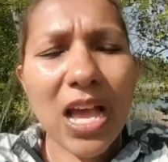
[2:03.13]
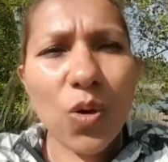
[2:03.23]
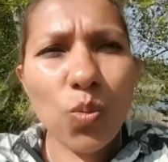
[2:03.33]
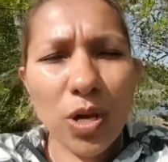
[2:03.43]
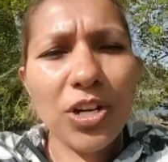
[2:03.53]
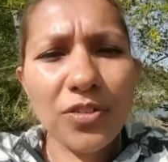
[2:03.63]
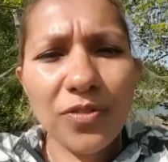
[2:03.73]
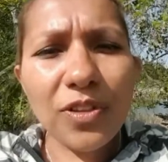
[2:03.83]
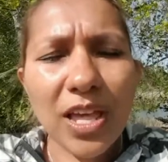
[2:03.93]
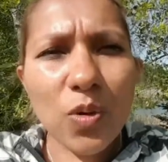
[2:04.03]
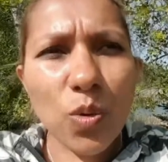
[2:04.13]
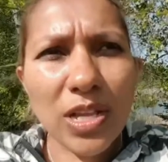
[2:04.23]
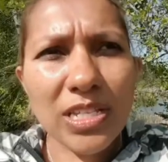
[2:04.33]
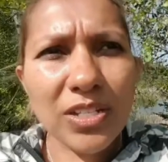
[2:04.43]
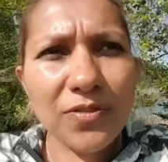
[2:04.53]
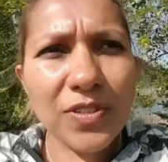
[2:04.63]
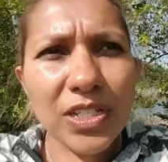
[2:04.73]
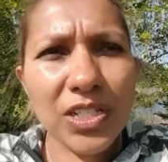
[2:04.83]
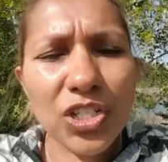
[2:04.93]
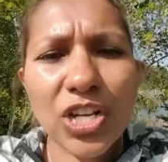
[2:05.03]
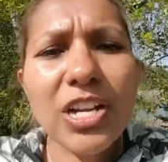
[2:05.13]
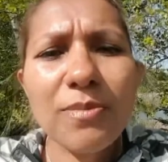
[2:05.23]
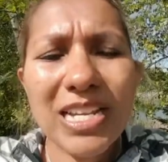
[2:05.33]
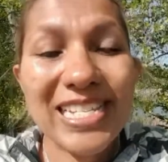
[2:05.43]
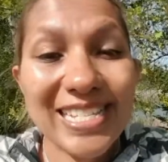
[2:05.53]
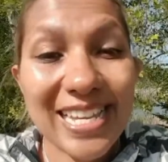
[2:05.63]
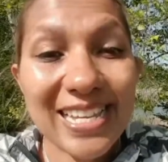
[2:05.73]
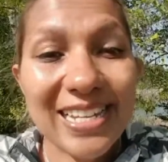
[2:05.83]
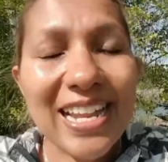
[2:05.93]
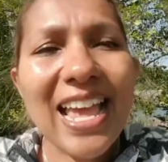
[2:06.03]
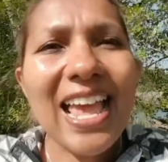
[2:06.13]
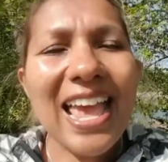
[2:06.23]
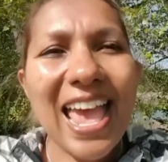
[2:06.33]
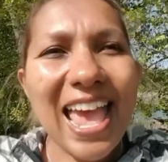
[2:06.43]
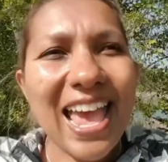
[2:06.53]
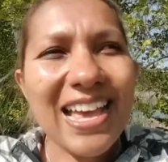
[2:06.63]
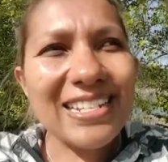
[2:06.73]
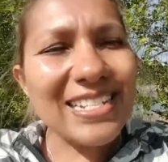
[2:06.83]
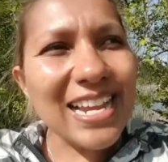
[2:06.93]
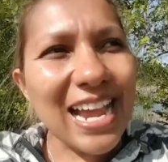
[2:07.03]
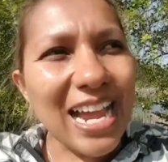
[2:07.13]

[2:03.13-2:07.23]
how wonderful that was to feel good in my skin and